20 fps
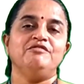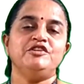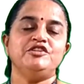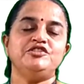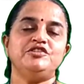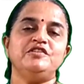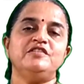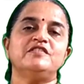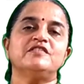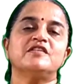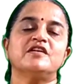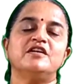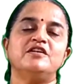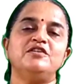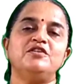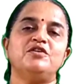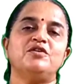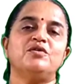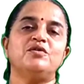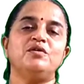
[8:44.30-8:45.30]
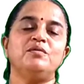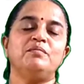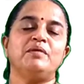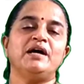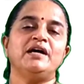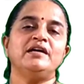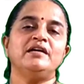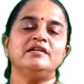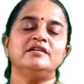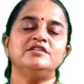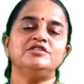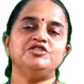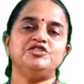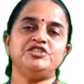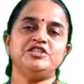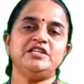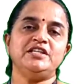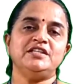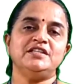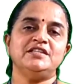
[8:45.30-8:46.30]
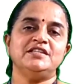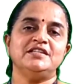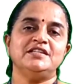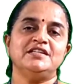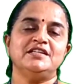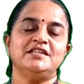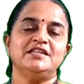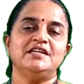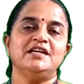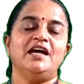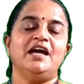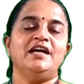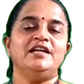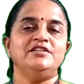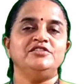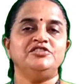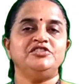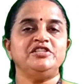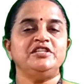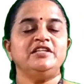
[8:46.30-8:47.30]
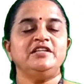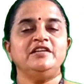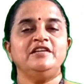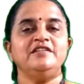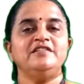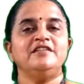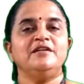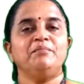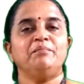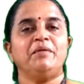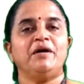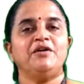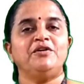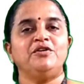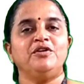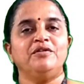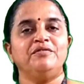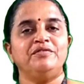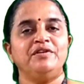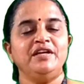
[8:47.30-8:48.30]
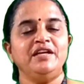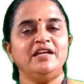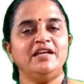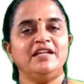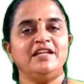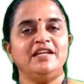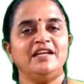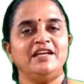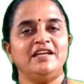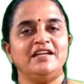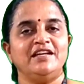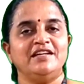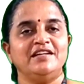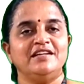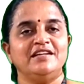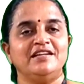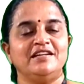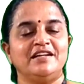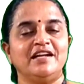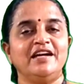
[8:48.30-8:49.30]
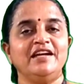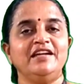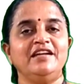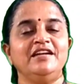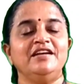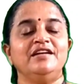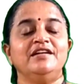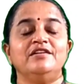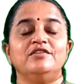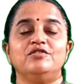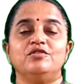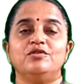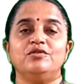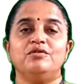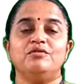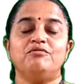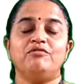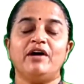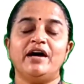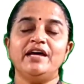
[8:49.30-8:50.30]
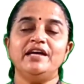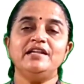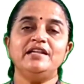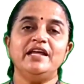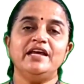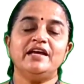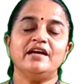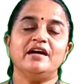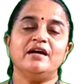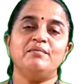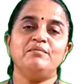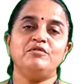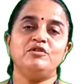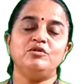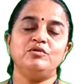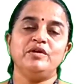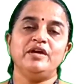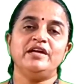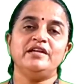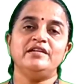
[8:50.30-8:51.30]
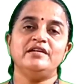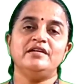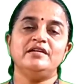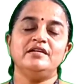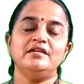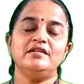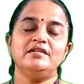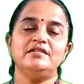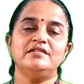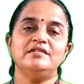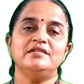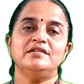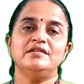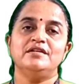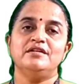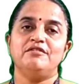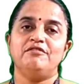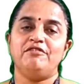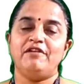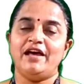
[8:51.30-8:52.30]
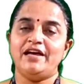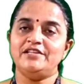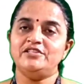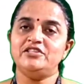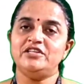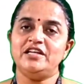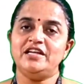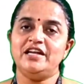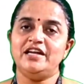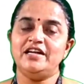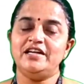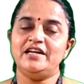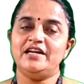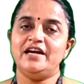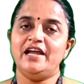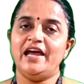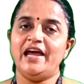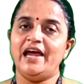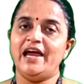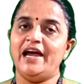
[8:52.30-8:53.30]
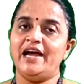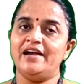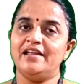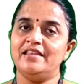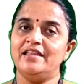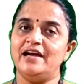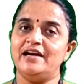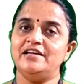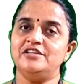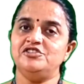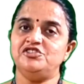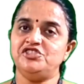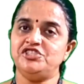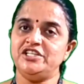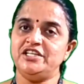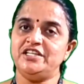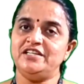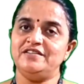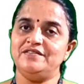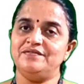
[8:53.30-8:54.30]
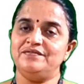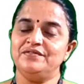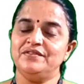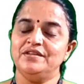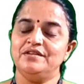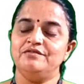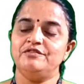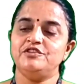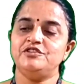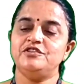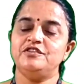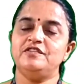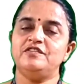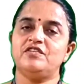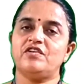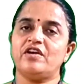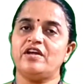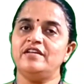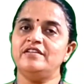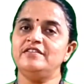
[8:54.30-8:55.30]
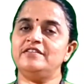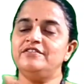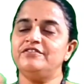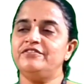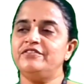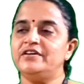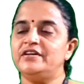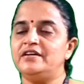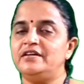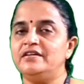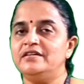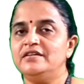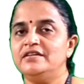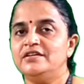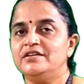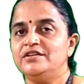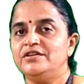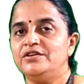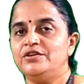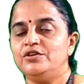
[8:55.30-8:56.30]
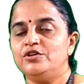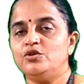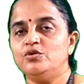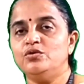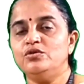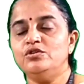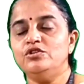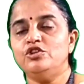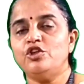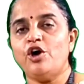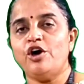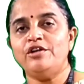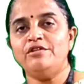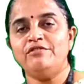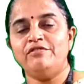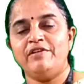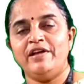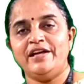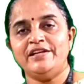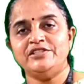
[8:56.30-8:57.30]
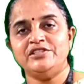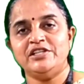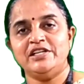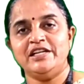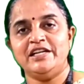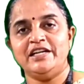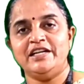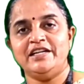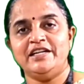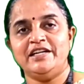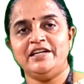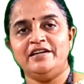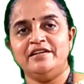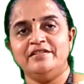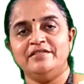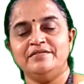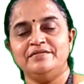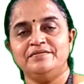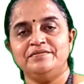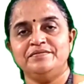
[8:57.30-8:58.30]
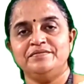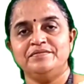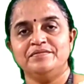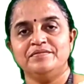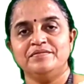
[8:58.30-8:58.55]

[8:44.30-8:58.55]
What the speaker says: which is controlled by a gene, and gene is a part of DNA, right? So why they come together? Flagellated had that gene which is transferred to non-flagellated.